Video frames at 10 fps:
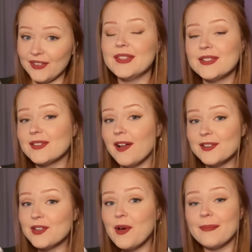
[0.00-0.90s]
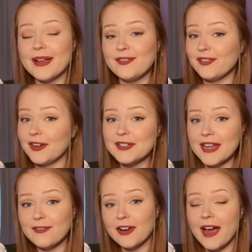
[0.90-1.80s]
This is also my first
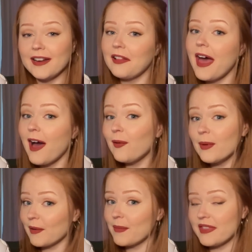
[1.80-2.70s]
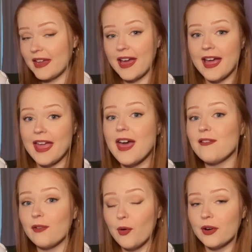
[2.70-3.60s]
ever I-DLE album that I
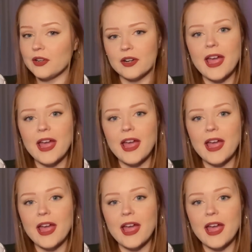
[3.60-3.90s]
have ordered.